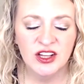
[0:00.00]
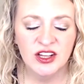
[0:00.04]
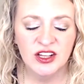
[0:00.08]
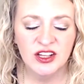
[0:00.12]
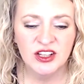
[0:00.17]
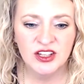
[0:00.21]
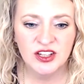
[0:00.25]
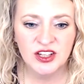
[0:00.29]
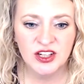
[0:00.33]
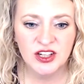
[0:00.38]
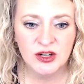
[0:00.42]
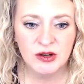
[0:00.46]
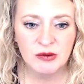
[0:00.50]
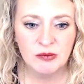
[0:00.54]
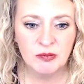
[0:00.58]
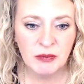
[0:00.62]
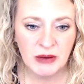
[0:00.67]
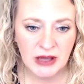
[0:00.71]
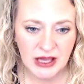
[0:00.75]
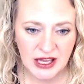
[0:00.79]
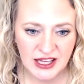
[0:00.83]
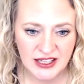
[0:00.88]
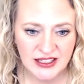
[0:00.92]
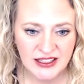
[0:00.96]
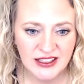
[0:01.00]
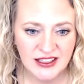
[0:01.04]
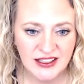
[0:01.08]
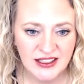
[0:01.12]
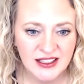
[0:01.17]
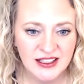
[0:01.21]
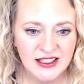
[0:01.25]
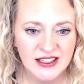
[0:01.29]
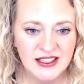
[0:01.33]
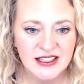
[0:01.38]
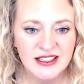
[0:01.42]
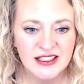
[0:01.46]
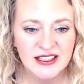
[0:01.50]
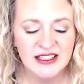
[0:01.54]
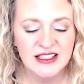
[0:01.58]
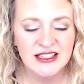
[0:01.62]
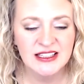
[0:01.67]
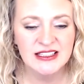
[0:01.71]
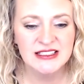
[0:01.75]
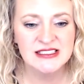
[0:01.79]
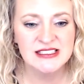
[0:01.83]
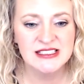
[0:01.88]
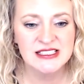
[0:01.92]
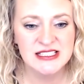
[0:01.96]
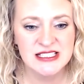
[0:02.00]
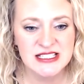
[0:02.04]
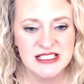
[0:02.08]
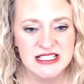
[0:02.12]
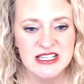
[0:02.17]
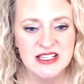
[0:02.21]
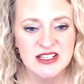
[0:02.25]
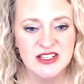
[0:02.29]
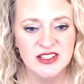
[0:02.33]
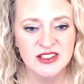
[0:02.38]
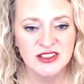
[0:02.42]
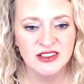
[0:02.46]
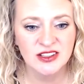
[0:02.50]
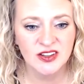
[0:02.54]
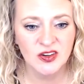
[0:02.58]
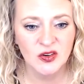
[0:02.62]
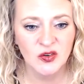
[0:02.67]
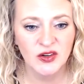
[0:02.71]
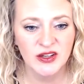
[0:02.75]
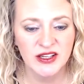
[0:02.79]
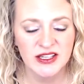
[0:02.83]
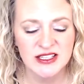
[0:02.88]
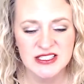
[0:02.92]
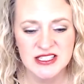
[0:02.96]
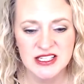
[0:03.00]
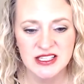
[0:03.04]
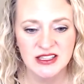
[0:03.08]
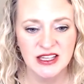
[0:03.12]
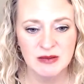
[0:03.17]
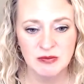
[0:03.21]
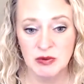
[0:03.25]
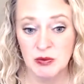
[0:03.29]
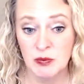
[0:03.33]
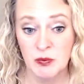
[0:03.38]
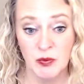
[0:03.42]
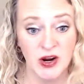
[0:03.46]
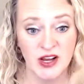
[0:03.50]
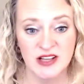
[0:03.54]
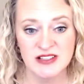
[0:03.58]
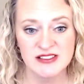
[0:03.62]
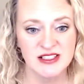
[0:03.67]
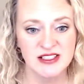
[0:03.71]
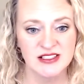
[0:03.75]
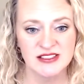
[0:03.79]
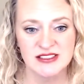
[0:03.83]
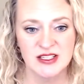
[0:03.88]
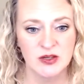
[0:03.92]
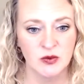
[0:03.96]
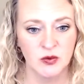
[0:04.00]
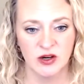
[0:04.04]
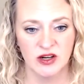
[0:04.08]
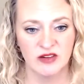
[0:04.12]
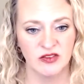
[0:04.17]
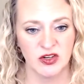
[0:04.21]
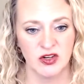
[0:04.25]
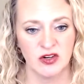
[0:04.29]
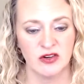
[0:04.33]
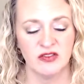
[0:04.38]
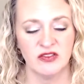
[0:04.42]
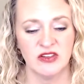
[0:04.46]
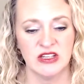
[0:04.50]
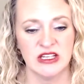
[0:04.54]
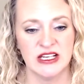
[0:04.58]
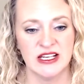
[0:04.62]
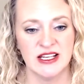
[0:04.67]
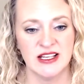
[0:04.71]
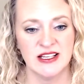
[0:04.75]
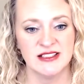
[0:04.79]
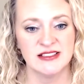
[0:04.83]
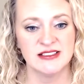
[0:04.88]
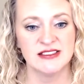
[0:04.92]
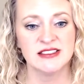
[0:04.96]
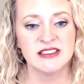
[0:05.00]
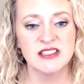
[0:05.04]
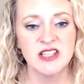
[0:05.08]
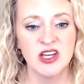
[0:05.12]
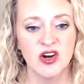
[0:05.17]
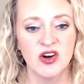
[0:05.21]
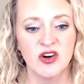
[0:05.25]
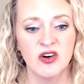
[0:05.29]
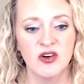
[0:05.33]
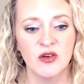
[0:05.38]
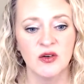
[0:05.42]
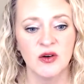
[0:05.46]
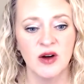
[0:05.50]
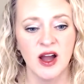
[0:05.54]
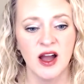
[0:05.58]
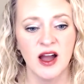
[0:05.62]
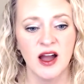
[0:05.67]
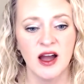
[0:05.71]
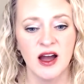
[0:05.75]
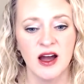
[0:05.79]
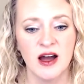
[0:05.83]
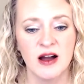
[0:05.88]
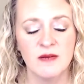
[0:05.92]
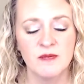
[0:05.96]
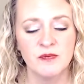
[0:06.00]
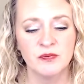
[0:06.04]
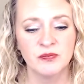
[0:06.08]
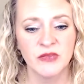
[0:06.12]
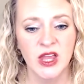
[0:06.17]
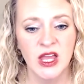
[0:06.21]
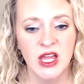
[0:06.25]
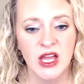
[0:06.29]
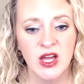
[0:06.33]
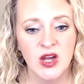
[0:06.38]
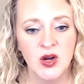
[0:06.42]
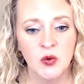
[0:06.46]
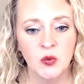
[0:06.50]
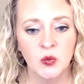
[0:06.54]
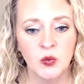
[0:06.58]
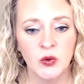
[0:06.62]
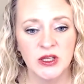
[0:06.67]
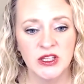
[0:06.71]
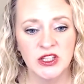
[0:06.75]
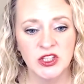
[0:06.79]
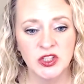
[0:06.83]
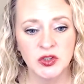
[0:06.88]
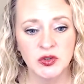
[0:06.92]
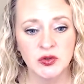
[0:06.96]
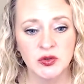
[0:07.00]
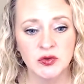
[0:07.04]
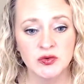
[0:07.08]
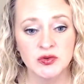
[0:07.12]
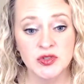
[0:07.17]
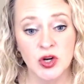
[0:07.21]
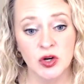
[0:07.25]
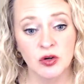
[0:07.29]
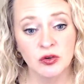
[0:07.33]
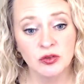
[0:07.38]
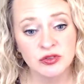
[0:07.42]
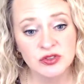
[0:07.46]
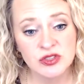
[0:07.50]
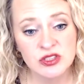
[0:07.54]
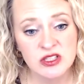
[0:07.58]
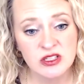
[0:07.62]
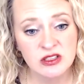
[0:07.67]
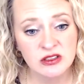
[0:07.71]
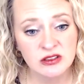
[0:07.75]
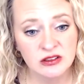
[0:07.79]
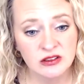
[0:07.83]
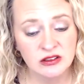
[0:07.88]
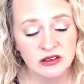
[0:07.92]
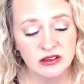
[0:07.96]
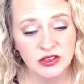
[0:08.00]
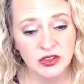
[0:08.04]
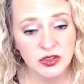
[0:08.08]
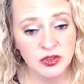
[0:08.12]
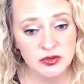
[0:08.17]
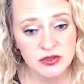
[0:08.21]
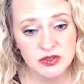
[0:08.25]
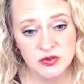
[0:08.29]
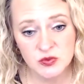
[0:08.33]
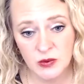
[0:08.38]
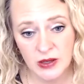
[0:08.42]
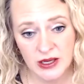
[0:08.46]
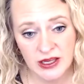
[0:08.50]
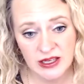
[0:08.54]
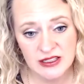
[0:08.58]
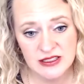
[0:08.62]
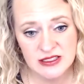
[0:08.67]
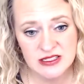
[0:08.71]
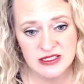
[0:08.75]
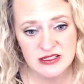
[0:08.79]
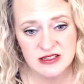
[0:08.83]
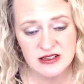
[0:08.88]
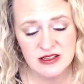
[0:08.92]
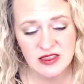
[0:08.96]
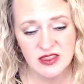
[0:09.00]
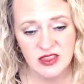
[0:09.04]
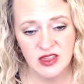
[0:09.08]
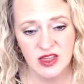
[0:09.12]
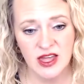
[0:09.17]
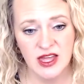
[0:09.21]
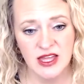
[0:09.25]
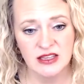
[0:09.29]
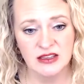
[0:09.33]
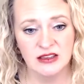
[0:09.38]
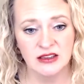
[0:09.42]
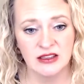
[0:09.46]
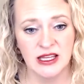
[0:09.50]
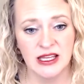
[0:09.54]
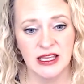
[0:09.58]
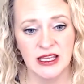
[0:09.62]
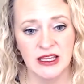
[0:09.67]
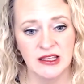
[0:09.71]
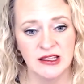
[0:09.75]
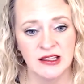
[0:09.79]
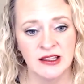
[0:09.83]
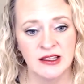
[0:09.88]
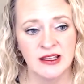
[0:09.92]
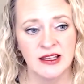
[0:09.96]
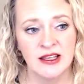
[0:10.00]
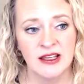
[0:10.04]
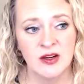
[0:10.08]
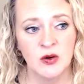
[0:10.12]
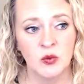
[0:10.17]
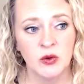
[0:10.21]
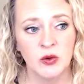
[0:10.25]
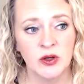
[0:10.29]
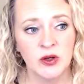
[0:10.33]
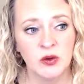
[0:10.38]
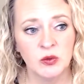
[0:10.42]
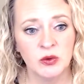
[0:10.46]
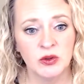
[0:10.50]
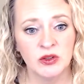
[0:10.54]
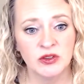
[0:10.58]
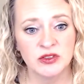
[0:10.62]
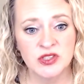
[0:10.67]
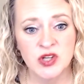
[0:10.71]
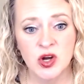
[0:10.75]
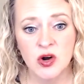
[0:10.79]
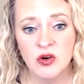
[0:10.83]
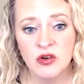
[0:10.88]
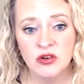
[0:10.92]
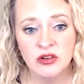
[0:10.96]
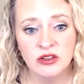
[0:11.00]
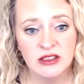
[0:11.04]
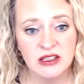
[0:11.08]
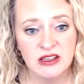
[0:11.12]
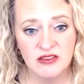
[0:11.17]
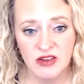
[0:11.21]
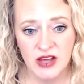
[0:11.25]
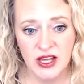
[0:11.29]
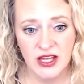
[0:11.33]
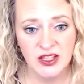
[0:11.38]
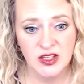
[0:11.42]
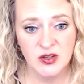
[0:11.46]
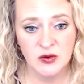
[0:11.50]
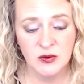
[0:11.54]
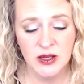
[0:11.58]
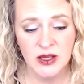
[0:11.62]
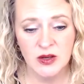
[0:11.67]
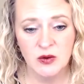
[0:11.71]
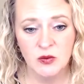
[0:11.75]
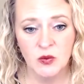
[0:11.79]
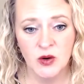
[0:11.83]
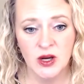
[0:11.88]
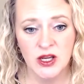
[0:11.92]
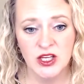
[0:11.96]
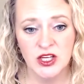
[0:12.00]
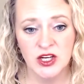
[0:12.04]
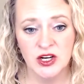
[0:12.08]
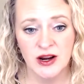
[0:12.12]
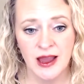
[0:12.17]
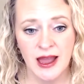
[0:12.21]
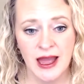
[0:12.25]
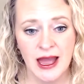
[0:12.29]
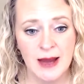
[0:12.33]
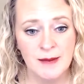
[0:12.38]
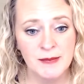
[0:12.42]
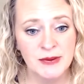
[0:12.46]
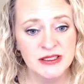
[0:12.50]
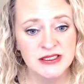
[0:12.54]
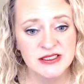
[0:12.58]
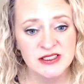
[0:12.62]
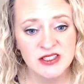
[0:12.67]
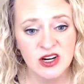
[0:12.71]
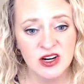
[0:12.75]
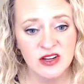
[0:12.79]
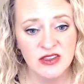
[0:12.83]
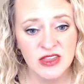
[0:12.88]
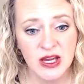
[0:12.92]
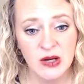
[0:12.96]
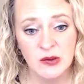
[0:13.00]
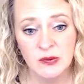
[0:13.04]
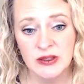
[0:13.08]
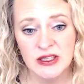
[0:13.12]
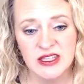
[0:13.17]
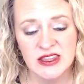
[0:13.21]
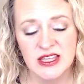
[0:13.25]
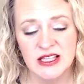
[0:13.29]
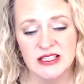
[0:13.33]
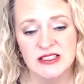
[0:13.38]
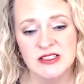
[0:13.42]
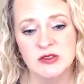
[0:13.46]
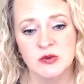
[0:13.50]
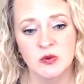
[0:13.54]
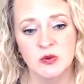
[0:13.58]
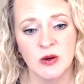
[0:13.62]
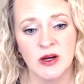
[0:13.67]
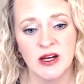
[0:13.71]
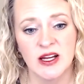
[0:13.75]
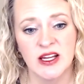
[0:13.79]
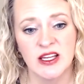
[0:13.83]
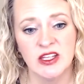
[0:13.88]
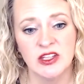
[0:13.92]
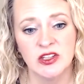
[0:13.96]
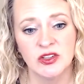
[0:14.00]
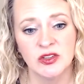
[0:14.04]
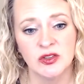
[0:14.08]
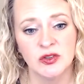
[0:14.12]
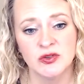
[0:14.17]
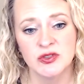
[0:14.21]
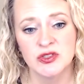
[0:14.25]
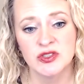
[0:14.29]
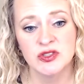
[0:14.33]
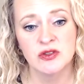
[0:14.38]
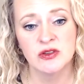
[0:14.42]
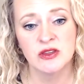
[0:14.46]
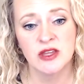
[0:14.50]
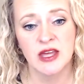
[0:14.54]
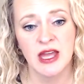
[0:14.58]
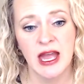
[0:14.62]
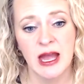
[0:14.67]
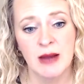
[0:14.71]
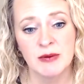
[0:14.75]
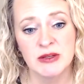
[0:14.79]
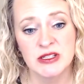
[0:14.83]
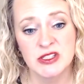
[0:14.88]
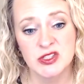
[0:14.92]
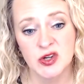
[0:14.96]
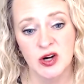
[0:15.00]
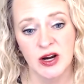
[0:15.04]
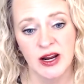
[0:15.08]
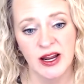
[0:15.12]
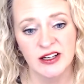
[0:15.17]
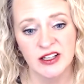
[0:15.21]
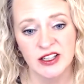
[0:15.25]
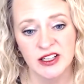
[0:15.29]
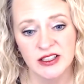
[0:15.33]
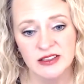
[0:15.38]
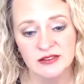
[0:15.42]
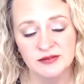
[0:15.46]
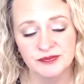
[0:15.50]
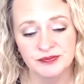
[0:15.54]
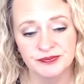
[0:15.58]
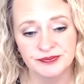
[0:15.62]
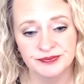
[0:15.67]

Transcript: your body is still going to like be processing whatever you're feeding it. So when you don't lose weight, then like we will totally evaluate what your habits are that week. That's why you do the habit tracker,